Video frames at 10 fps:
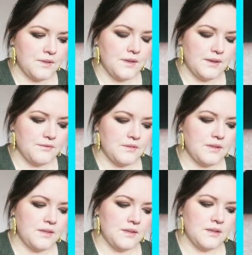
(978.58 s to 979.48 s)
you have,
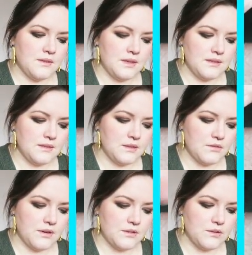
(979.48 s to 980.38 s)
you know, that's the
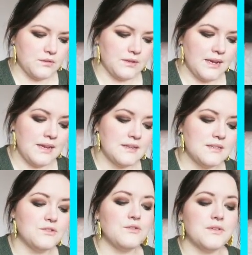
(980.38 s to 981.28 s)
threshold. And
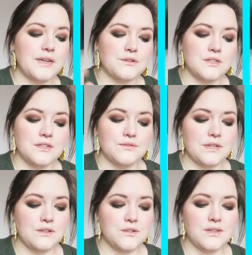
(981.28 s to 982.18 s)
it's not financial year to
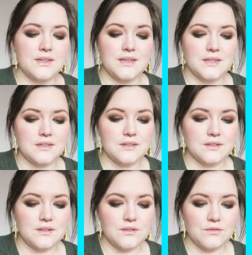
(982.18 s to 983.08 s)
financial year,
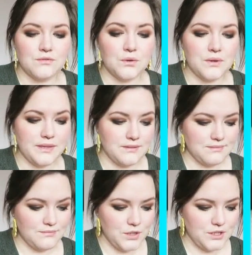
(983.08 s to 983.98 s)
it's
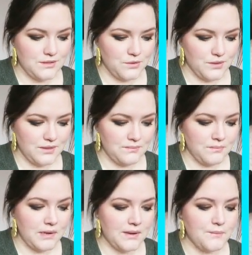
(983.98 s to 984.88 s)
rolling, which is annoying.
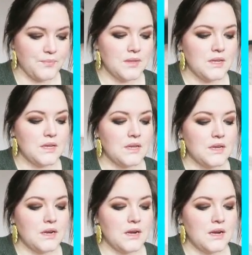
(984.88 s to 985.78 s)
But,
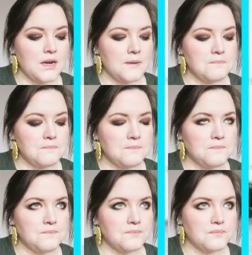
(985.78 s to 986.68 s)
um,